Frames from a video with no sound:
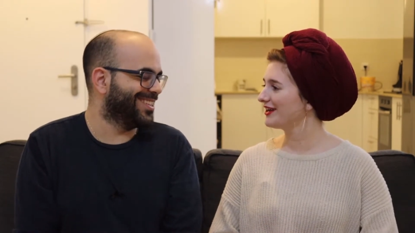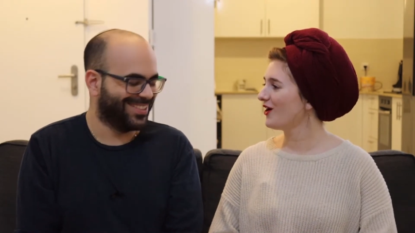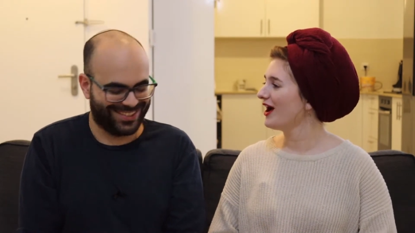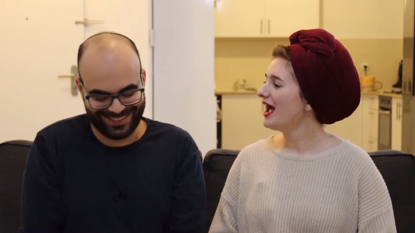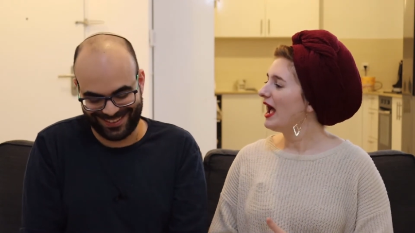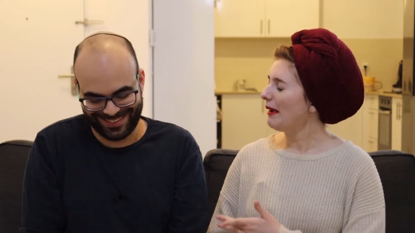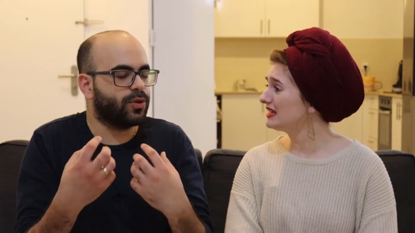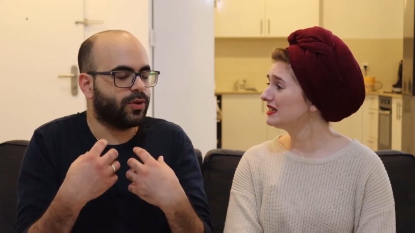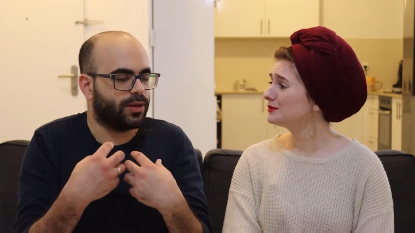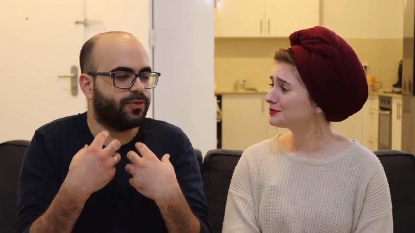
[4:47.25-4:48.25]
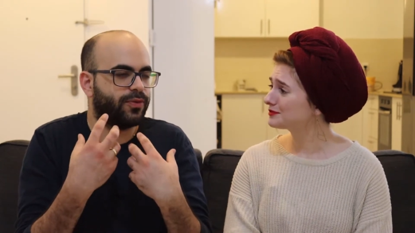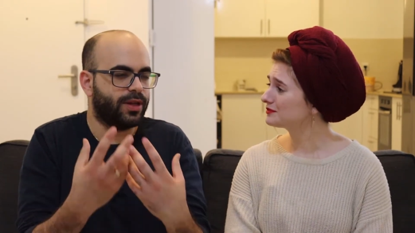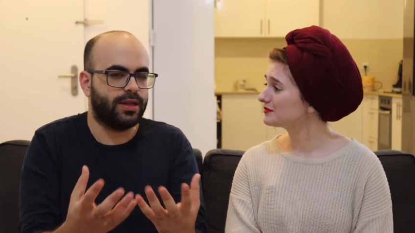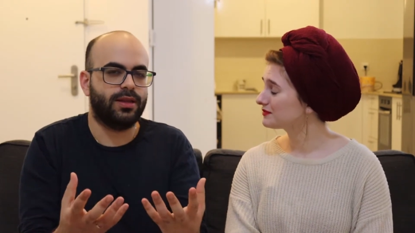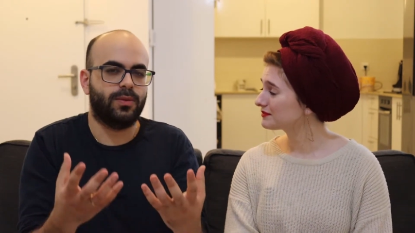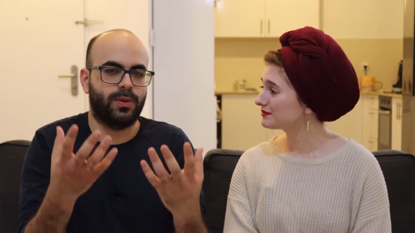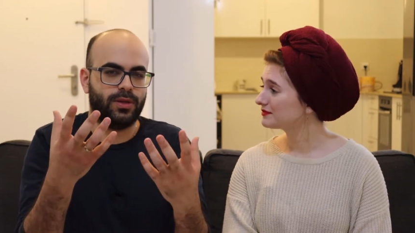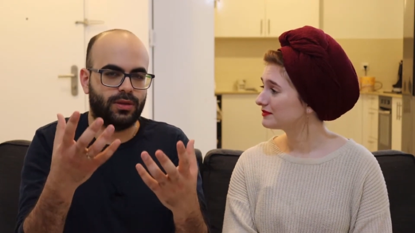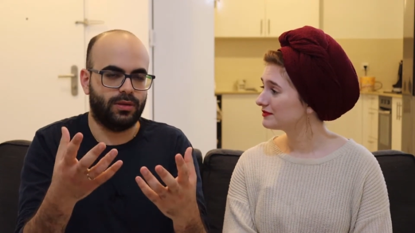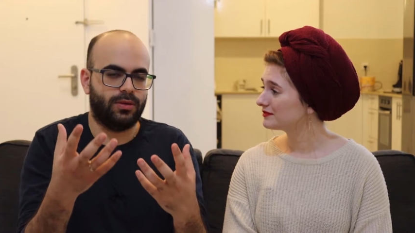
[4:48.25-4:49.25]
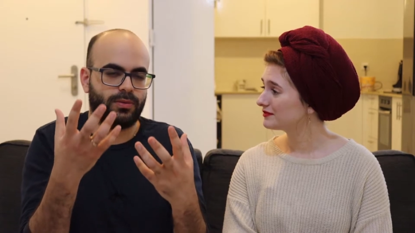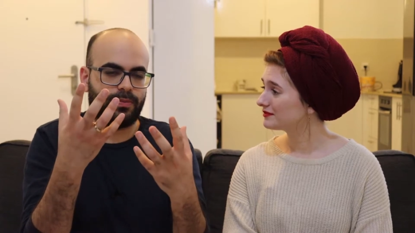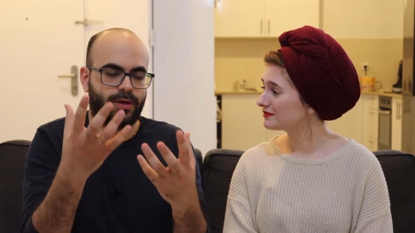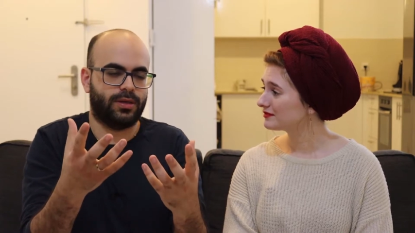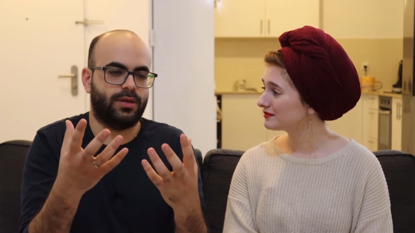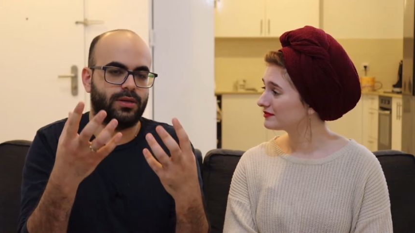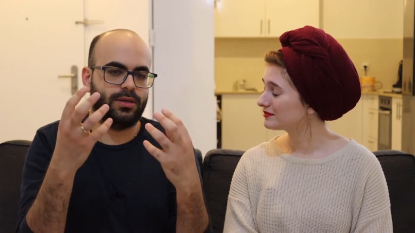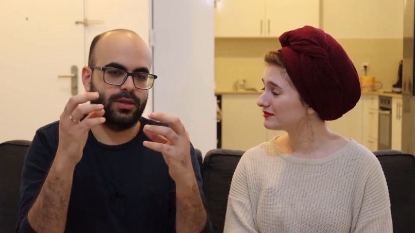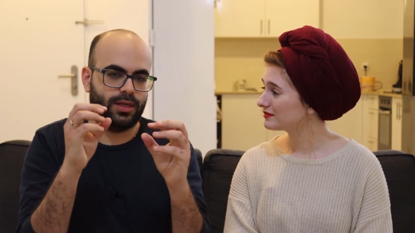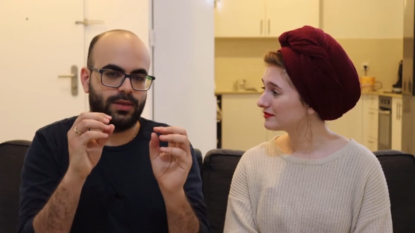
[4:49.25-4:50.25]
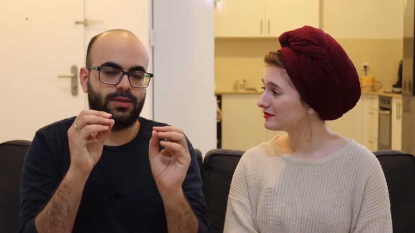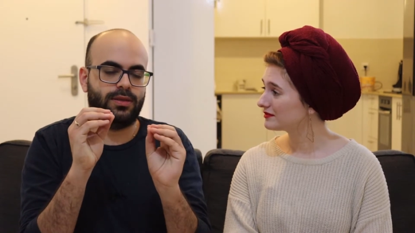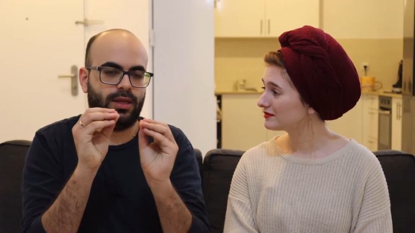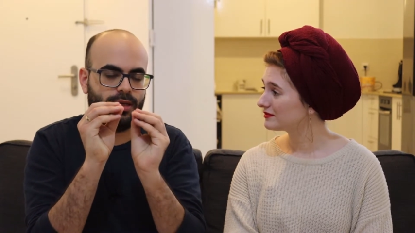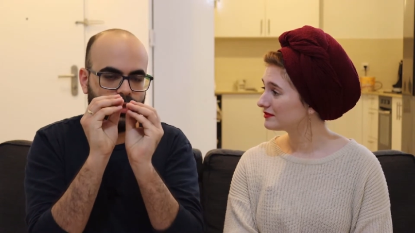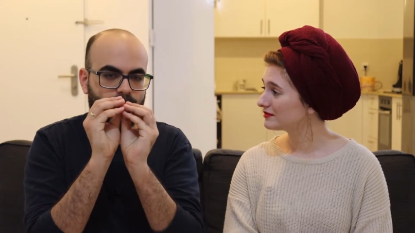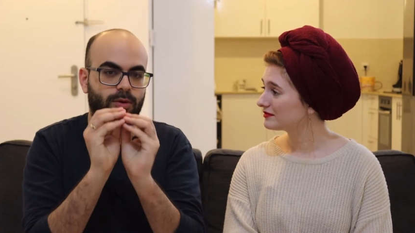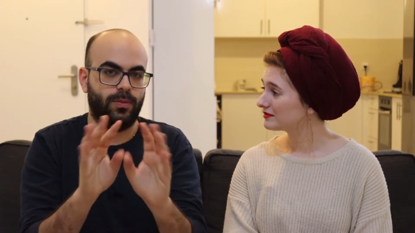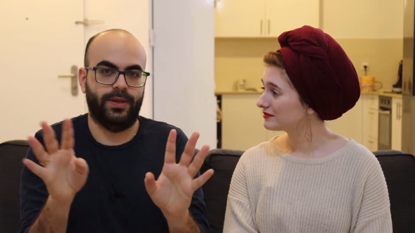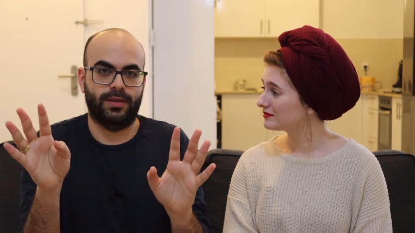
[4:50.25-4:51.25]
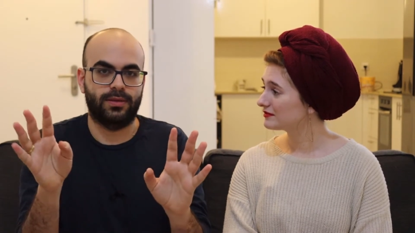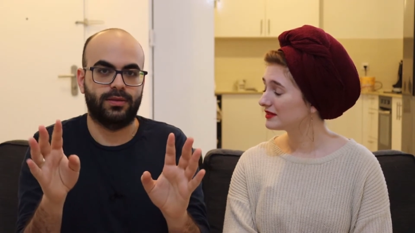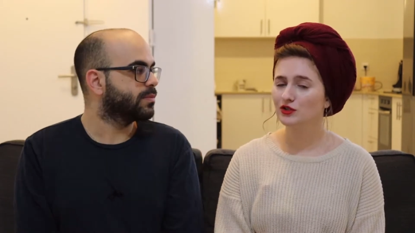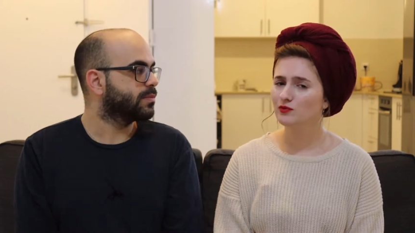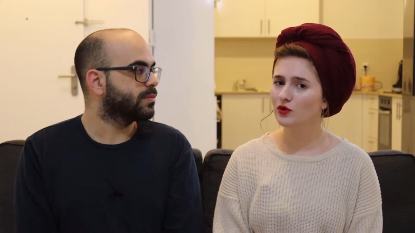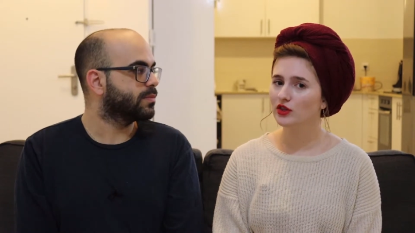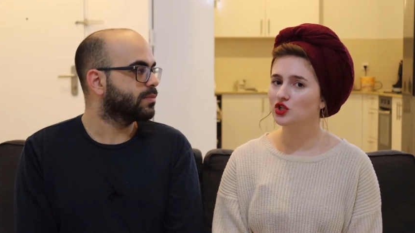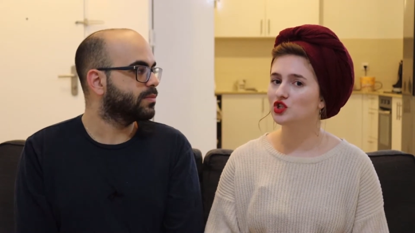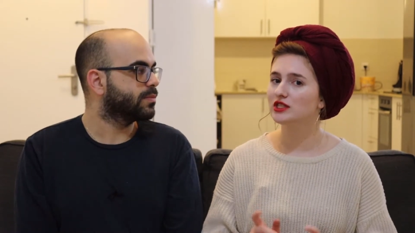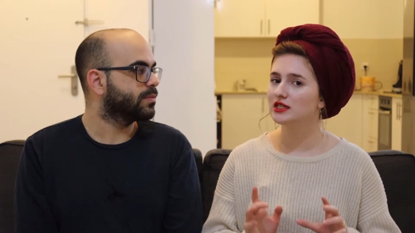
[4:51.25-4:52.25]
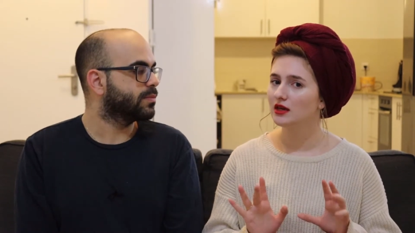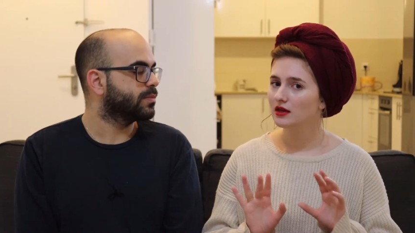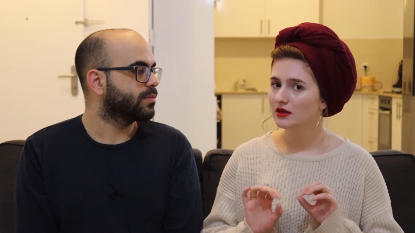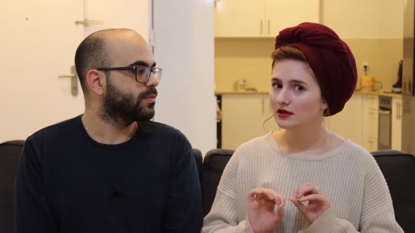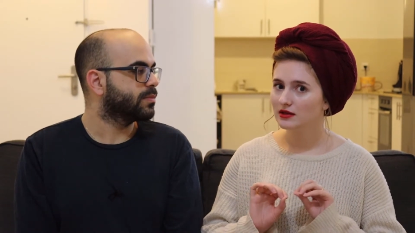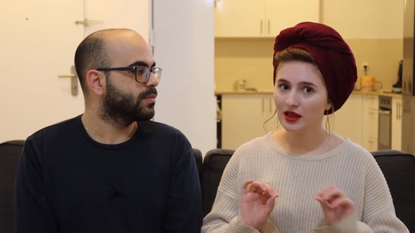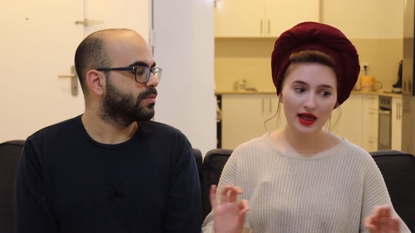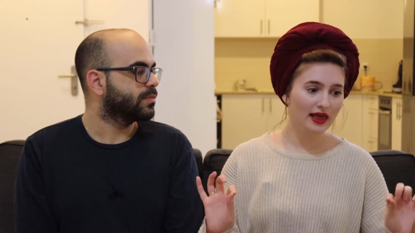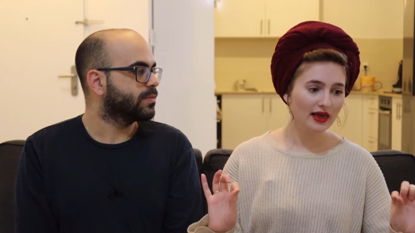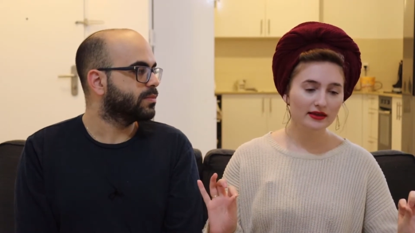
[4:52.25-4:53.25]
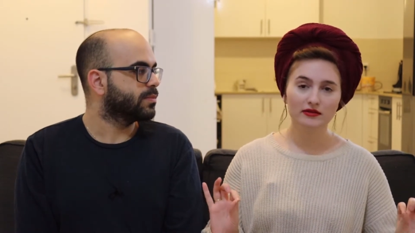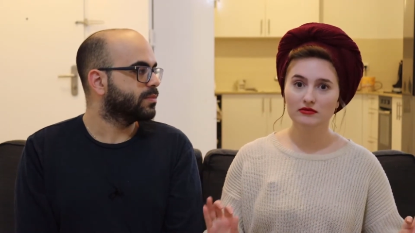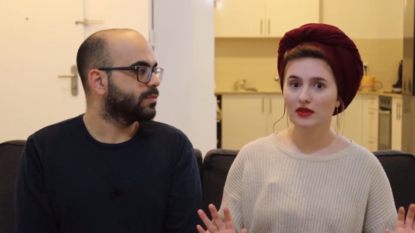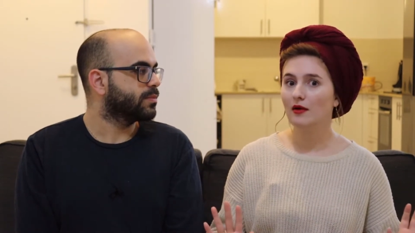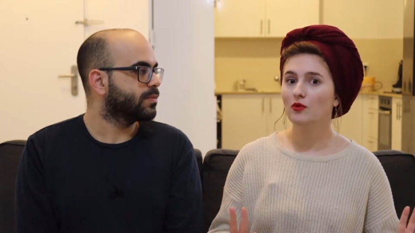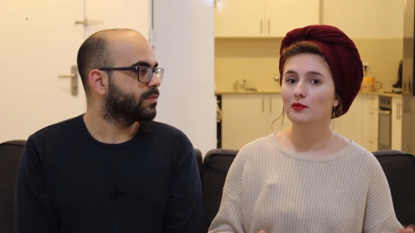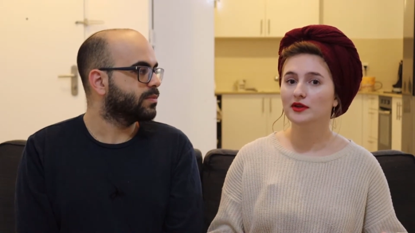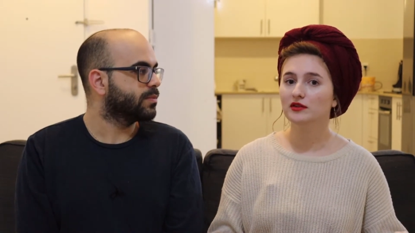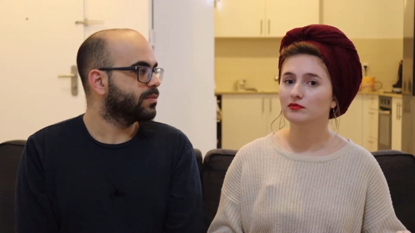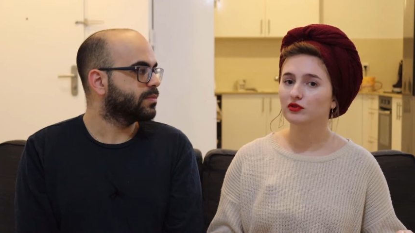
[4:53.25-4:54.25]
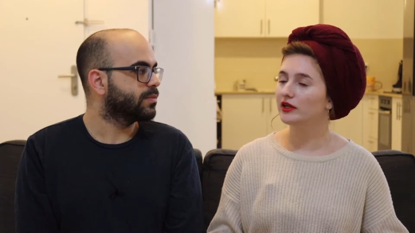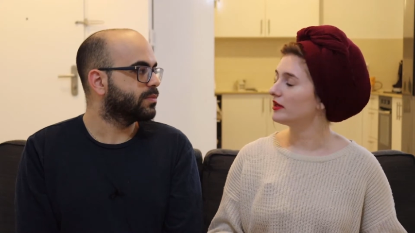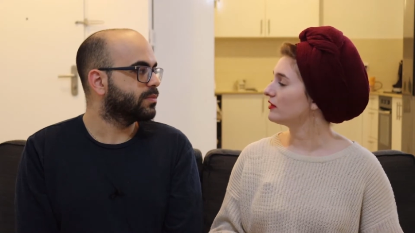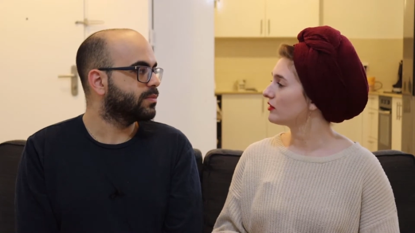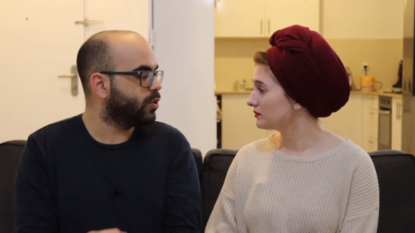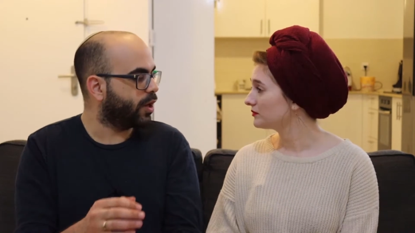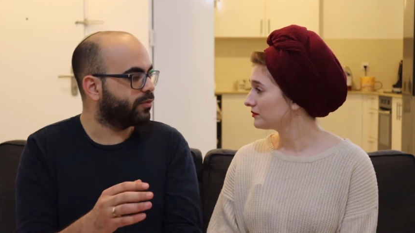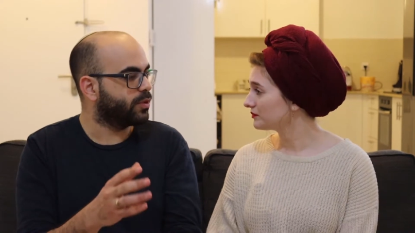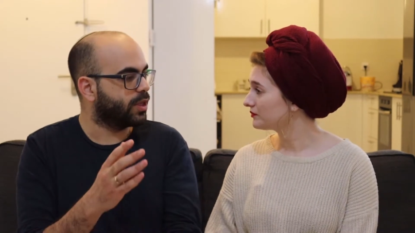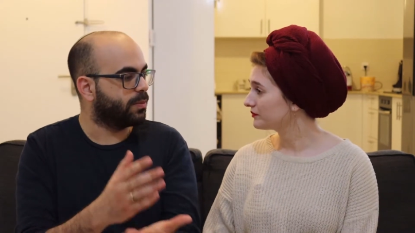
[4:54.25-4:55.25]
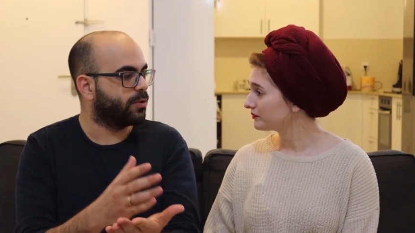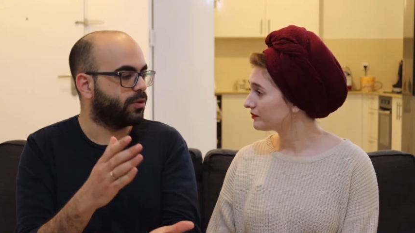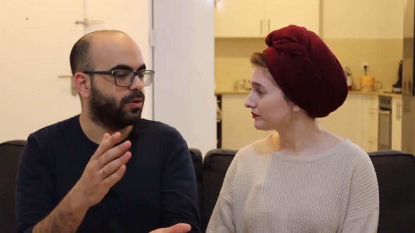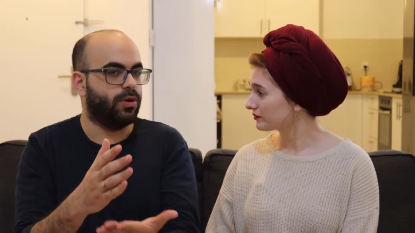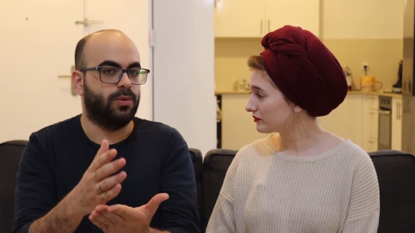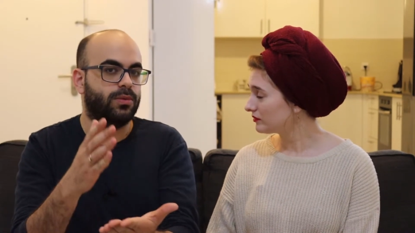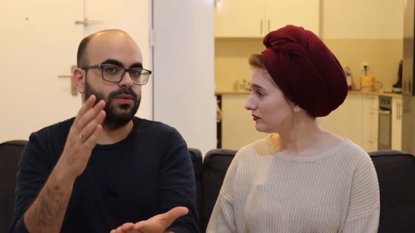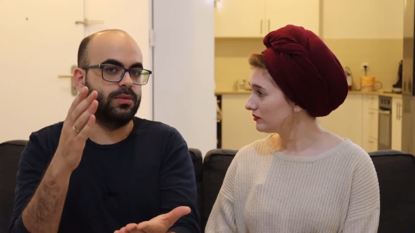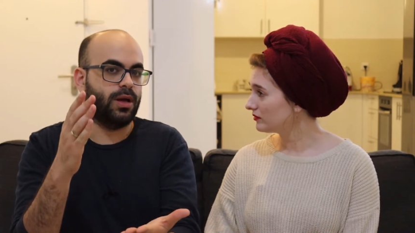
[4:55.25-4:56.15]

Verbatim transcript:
Speaker 1: know. You can feel when your partner needs like a moment.
Speaker 2: There's more than just taking that moment to breathe.
Speaker 1: You have to keep your own